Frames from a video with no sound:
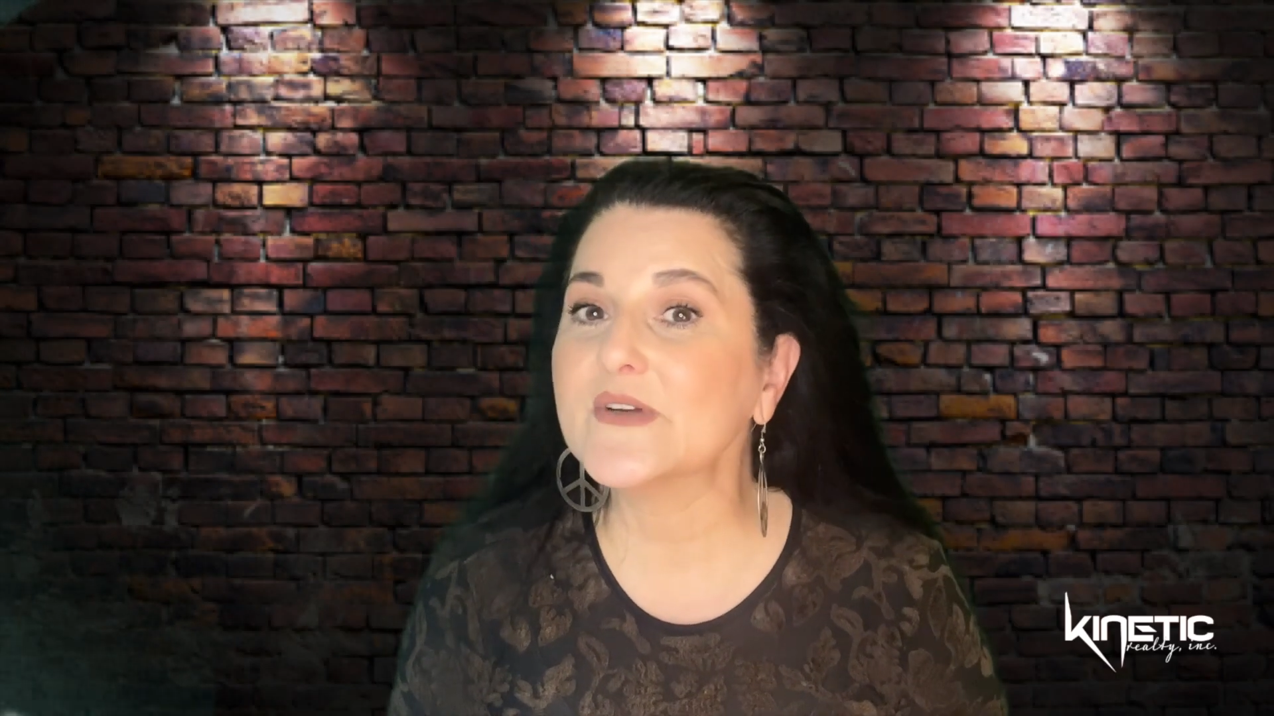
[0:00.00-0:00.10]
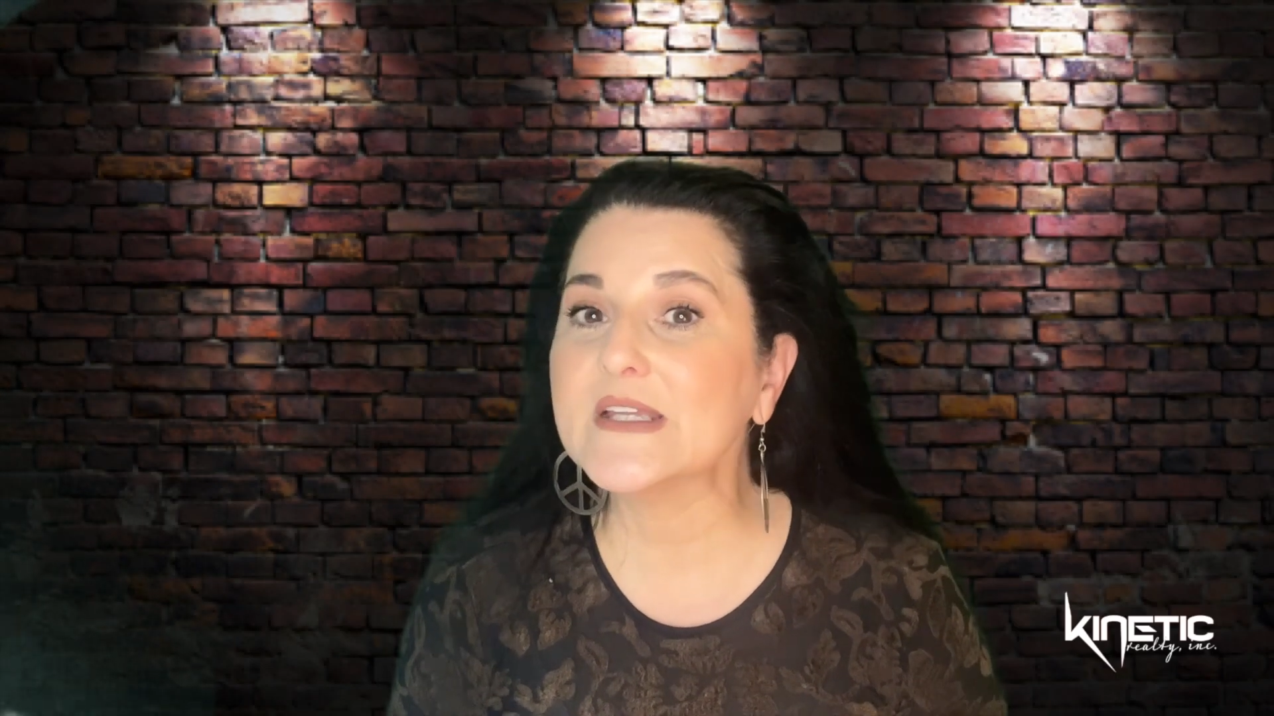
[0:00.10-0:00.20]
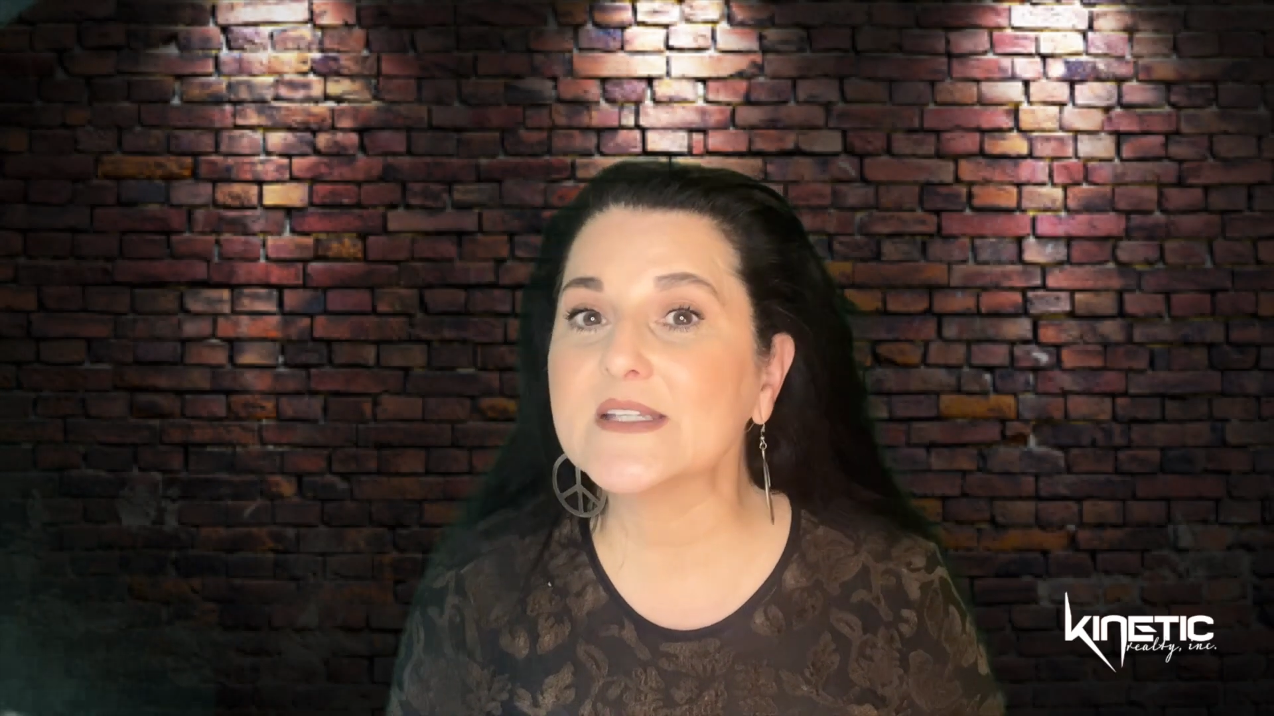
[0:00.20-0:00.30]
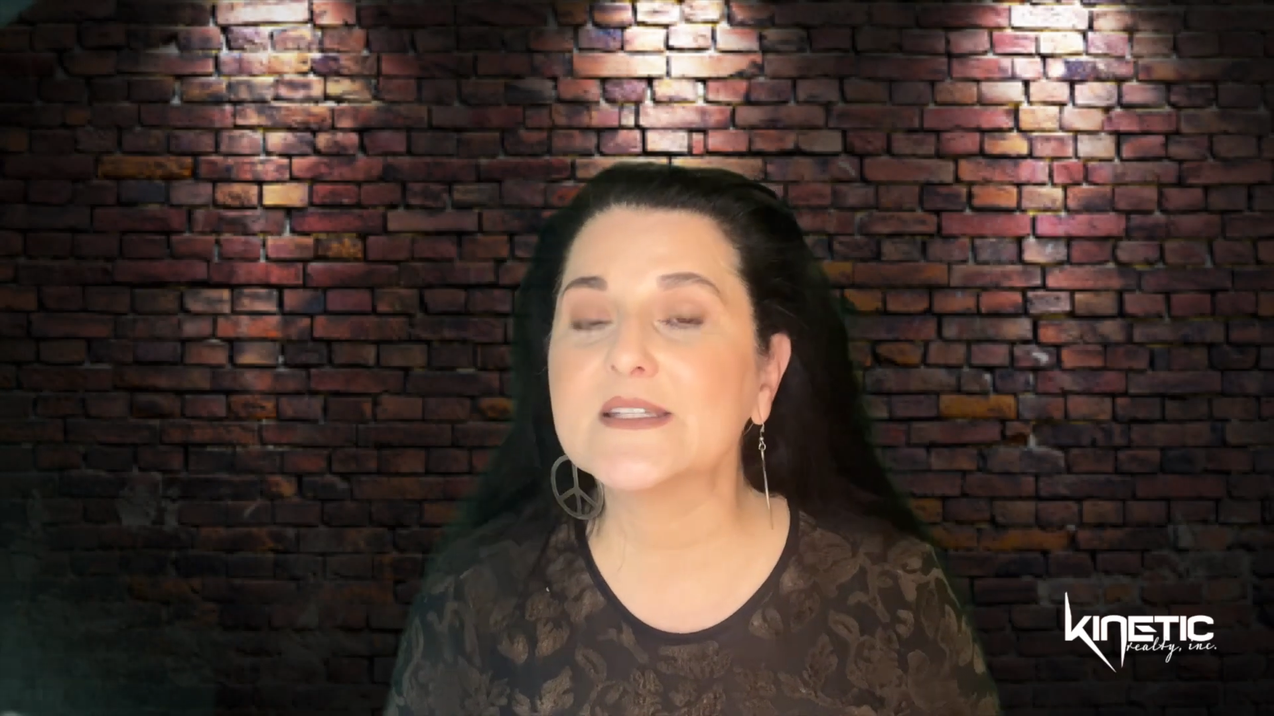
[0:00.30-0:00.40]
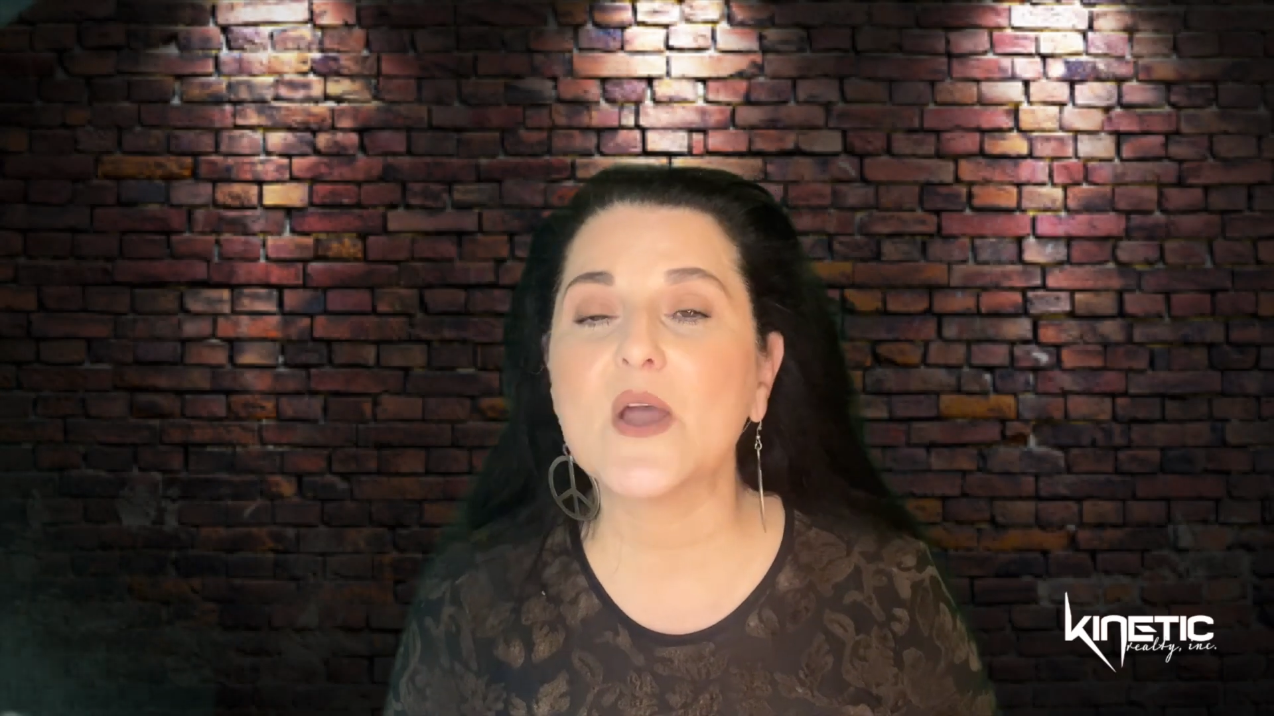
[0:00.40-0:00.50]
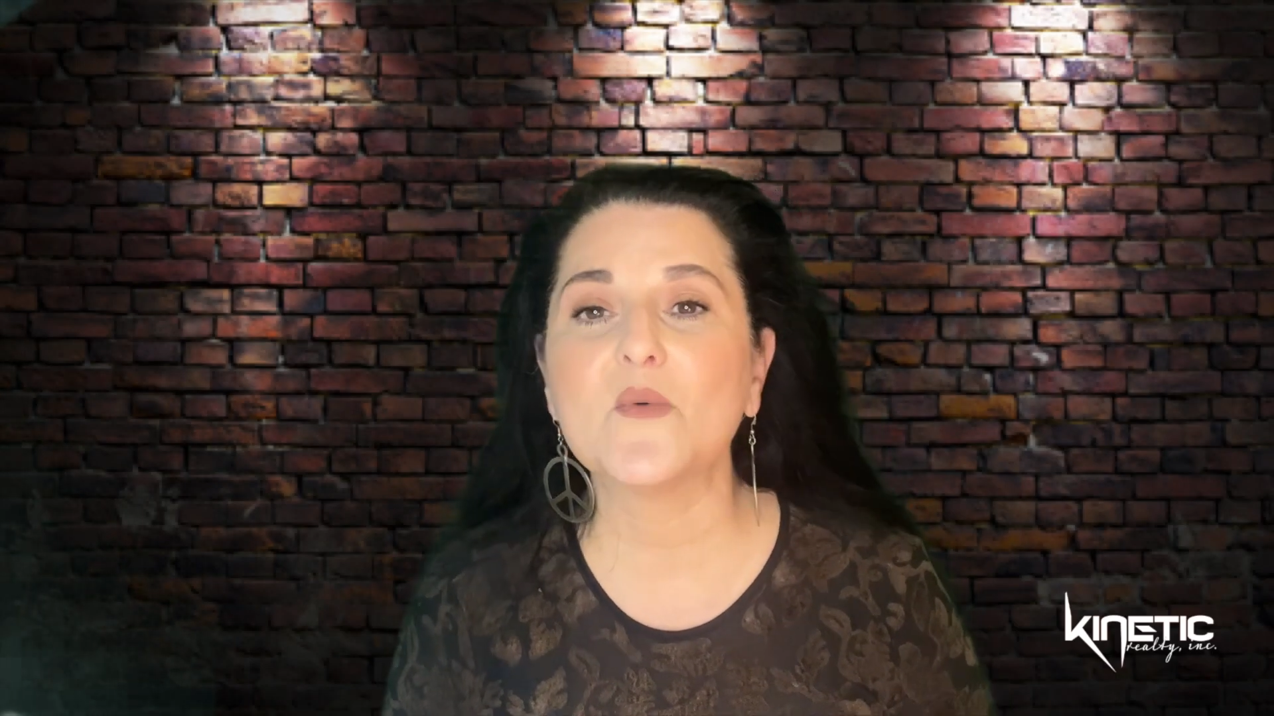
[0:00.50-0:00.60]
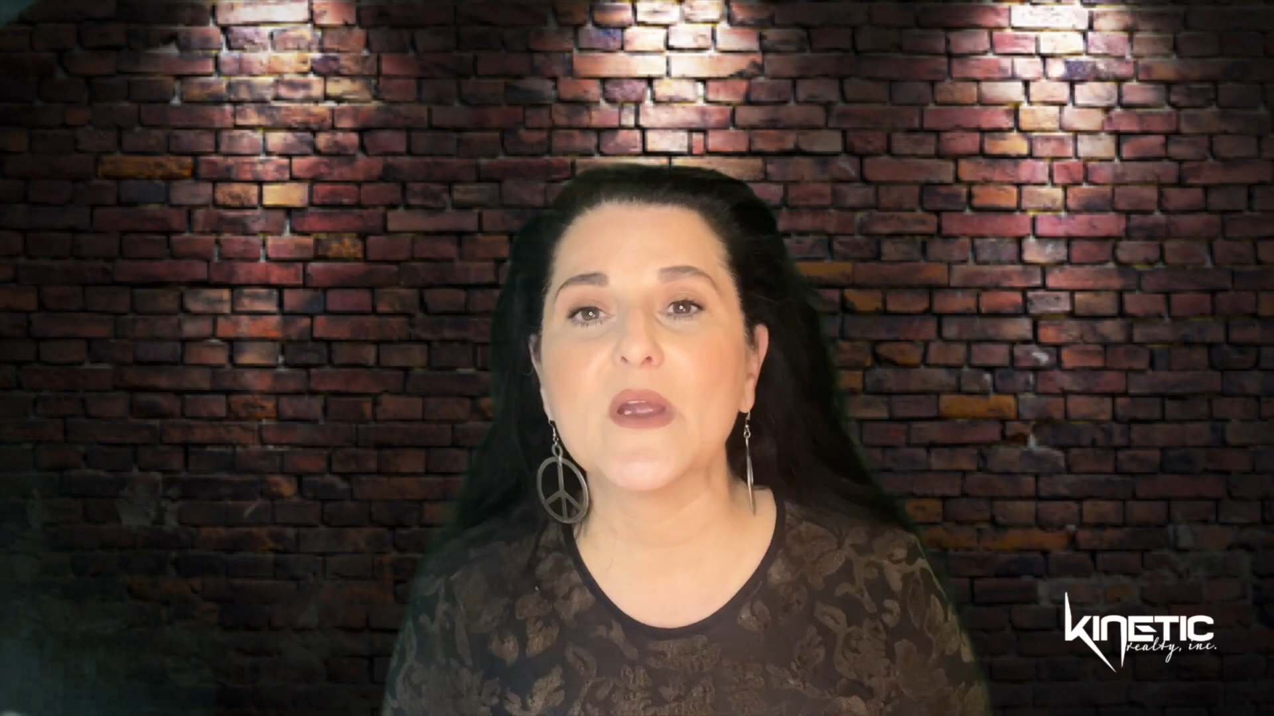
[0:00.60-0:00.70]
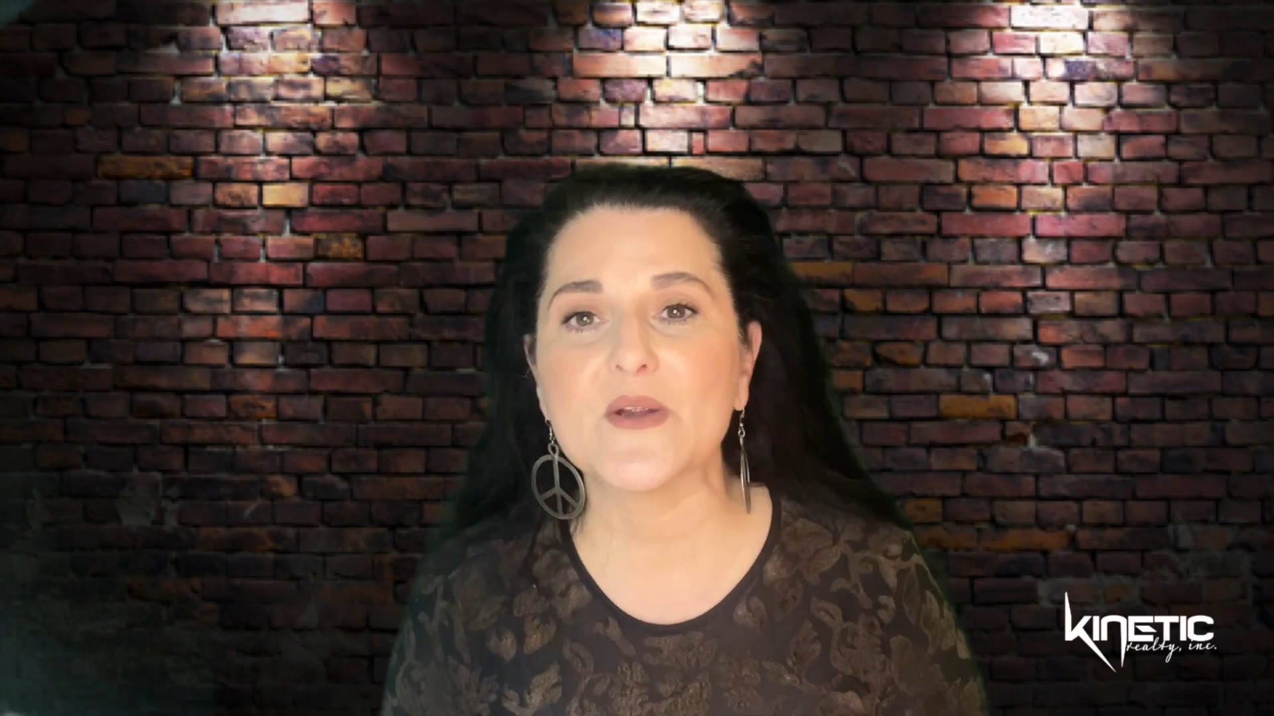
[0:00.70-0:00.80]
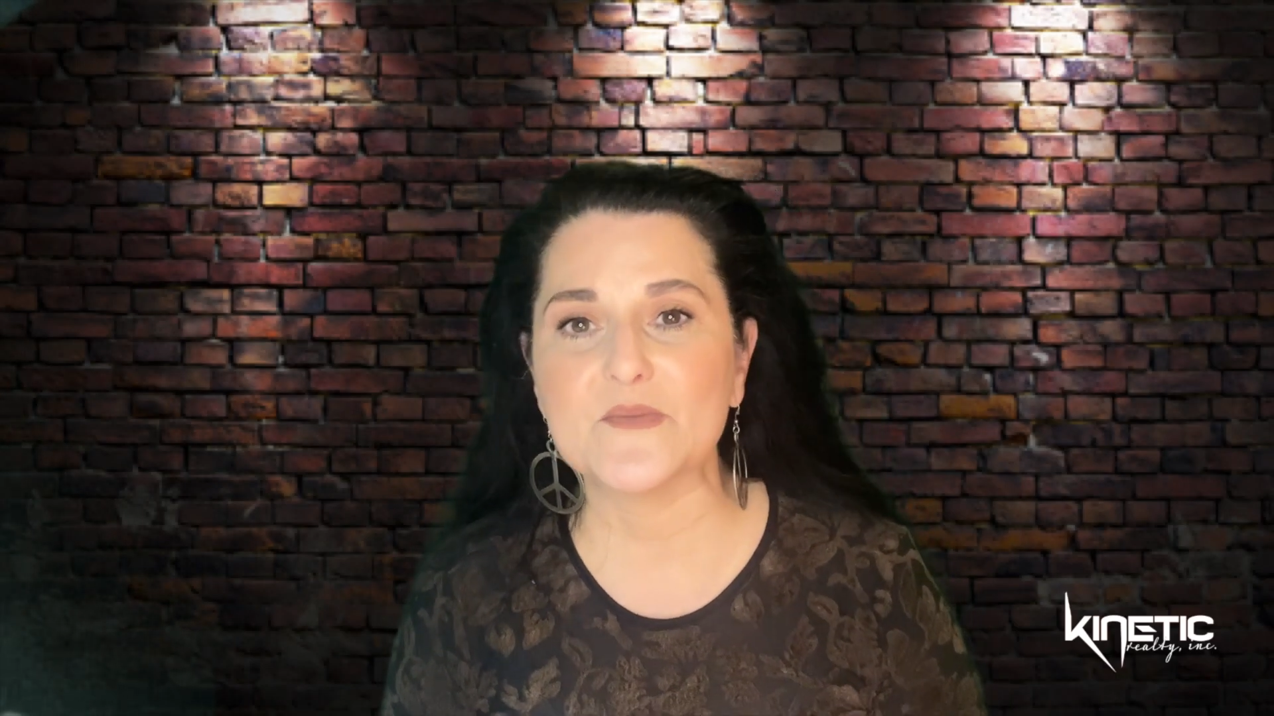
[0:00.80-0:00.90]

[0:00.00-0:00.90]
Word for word: end where